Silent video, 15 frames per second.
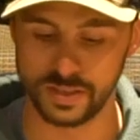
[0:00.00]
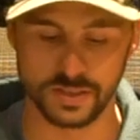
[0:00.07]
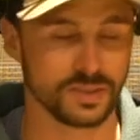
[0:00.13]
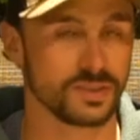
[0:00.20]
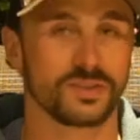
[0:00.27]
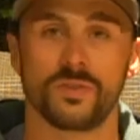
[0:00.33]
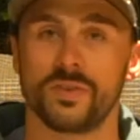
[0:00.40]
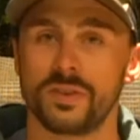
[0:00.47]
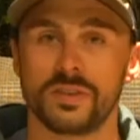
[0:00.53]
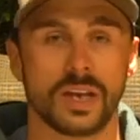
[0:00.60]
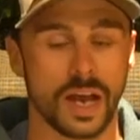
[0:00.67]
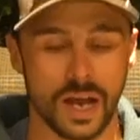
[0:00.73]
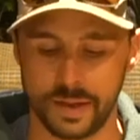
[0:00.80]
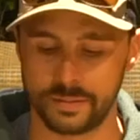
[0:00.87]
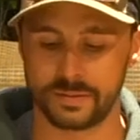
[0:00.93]
This is going
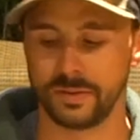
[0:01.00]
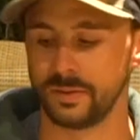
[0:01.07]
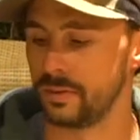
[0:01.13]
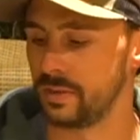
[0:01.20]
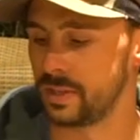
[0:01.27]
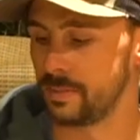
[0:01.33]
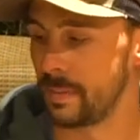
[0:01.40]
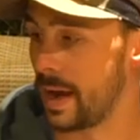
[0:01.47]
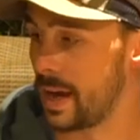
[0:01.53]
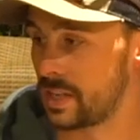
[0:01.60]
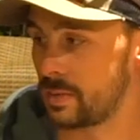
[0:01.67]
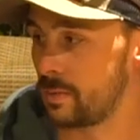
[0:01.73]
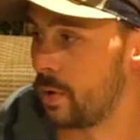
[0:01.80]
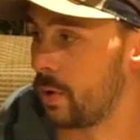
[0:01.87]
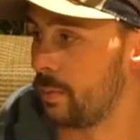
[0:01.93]
to absolutely
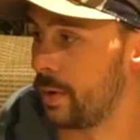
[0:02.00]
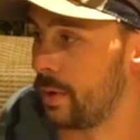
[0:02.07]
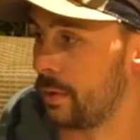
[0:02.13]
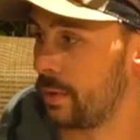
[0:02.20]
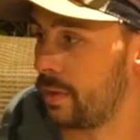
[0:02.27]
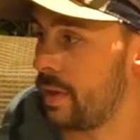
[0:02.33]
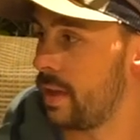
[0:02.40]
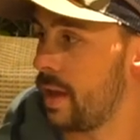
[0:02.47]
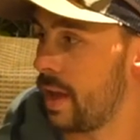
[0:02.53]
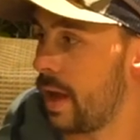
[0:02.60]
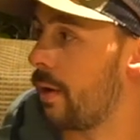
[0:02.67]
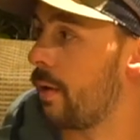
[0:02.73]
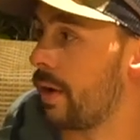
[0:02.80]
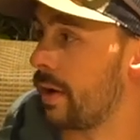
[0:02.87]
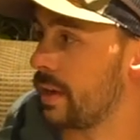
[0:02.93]
smash smallmouth
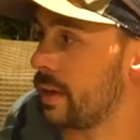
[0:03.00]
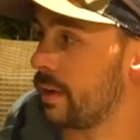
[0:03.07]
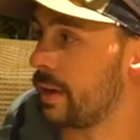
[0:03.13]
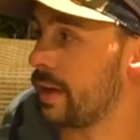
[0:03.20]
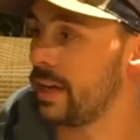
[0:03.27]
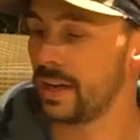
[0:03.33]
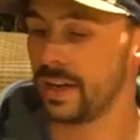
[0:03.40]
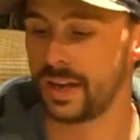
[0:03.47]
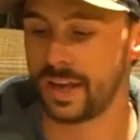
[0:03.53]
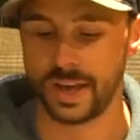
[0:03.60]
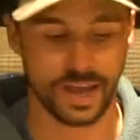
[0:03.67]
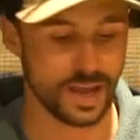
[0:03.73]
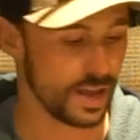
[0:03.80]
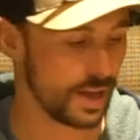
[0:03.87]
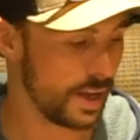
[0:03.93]
out on Erie.
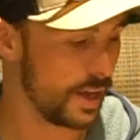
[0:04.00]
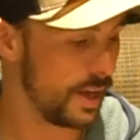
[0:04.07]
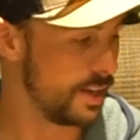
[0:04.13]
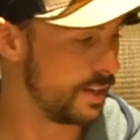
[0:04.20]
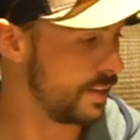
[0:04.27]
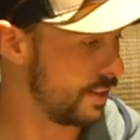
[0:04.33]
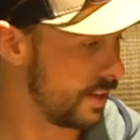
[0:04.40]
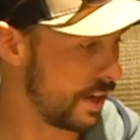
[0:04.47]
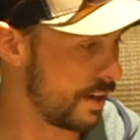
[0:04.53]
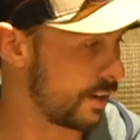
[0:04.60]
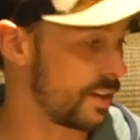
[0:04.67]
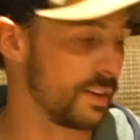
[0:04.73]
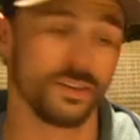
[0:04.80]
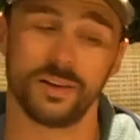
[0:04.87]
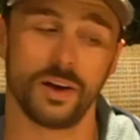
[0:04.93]
And I
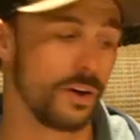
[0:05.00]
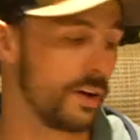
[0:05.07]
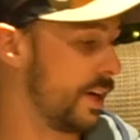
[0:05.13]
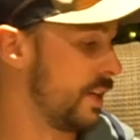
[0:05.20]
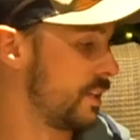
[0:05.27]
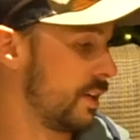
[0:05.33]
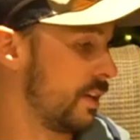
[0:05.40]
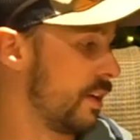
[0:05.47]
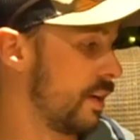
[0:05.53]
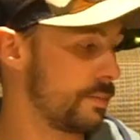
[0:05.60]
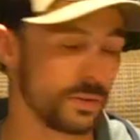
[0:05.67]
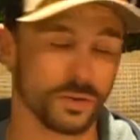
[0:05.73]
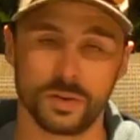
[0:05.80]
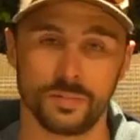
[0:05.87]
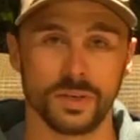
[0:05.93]
can already tell
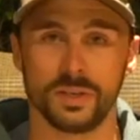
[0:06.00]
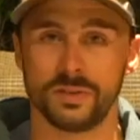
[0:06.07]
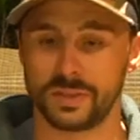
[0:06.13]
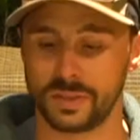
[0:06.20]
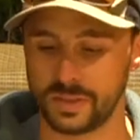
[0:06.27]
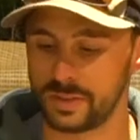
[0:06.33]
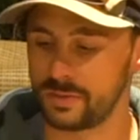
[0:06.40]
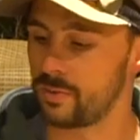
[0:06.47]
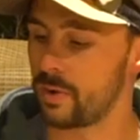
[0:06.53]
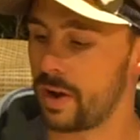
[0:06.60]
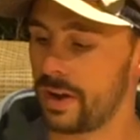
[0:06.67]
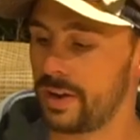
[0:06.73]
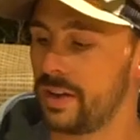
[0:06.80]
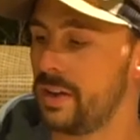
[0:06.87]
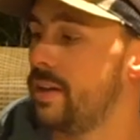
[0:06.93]
I'm going to be using this
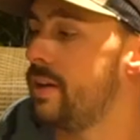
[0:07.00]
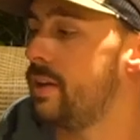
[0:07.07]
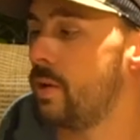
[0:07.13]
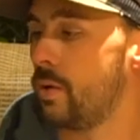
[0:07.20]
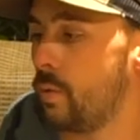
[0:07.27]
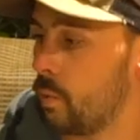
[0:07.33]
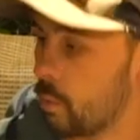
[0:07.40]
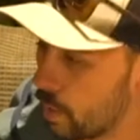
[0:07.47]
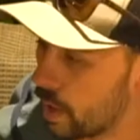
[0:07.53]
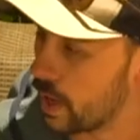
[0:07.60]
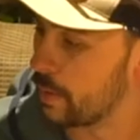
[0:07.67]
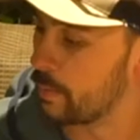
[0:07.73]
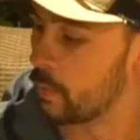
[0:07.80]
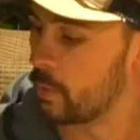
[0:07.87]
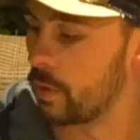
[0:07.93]
rod
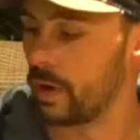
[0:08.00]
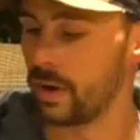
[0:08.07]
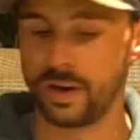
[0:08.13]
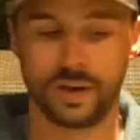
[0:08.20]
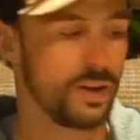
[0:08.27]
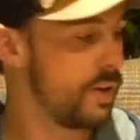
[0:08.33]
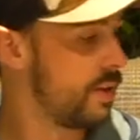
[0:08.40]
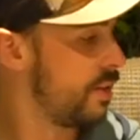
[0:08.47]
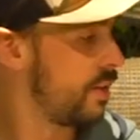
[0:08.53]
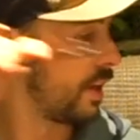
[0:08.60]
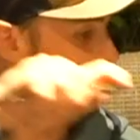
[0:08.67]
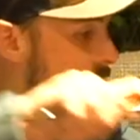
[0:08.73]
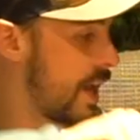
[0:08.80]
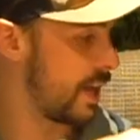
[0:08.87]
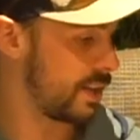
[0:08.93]
way more
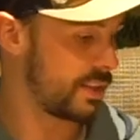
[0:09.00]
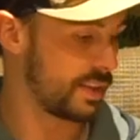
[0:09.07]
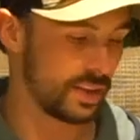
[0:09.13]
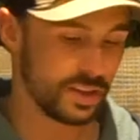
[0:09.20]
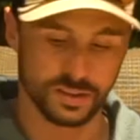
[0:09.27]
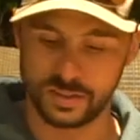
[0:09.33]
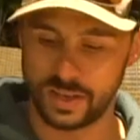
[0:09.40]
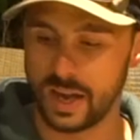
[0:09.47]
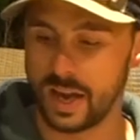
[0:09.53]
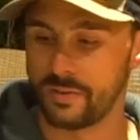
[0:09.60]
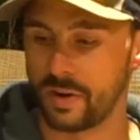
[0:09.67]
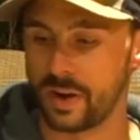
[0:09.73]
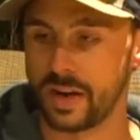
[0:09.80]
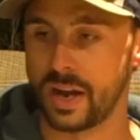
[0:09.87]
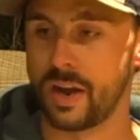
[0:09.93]
than anything else I
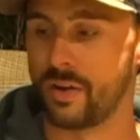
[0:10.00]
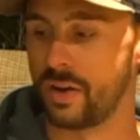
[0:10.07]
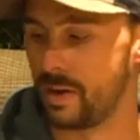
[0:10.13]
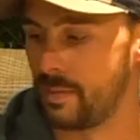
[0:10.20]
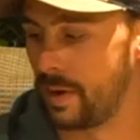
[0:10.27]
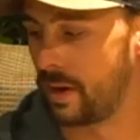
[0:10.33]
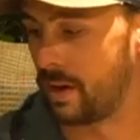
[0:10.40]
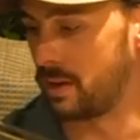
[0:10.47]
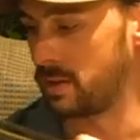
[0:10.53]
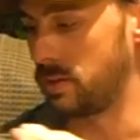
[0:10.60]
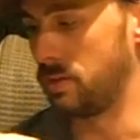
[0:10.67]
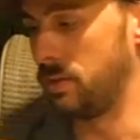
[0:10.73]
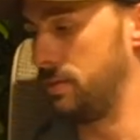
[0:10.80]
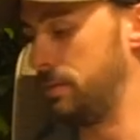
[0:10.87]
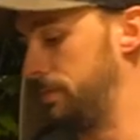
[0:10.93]
have right now in my arsenal.